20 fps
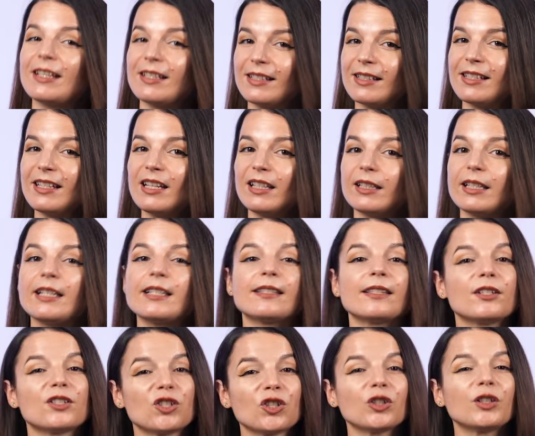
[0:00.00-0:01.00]
ceilings
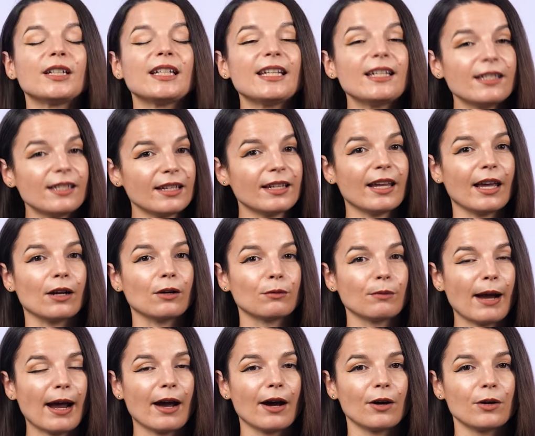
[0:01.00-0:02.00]
that you'll need to get
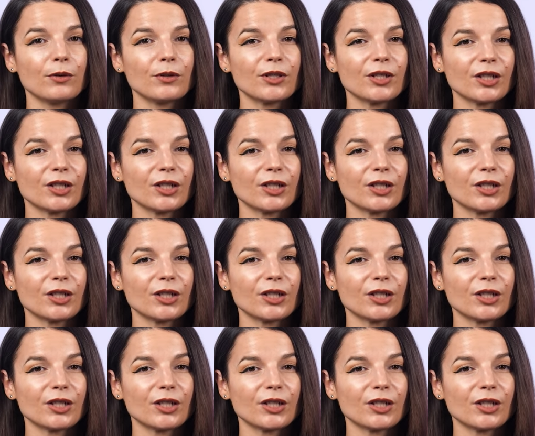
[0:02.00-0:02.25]
around.